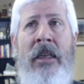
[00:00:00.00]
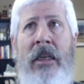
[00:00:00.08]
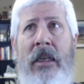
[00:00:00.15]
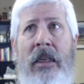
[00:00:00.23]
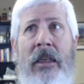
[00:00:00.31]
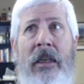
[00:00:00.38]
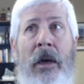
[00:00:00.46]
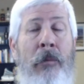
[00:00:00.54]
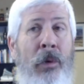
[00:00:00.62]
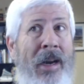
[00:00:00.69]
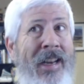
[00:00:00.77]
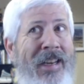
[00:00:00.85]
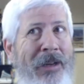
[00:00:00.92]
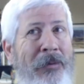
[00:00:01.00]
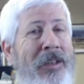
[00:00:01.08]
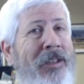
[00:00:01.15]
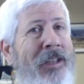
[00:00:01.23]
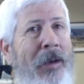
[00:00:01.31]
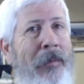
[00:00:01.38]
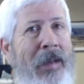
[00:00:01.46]
A brand new
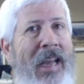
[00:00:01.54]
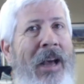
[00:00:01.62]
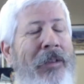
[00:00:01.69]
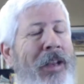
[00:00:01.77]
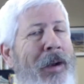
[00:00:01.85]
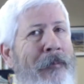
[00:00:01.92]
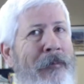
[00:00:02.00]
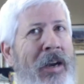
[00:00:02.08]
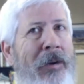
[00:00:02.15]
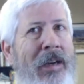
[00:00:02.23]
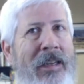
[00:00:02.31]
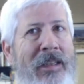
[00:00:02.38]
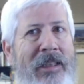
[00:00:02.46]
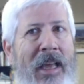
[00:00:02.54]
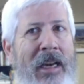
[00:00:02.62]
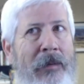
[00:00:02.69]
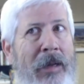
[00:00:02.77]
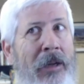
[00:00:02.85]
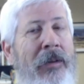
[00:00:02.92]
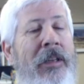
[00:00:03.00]
one's coming out that I'm very excited
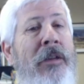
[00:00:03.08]
about.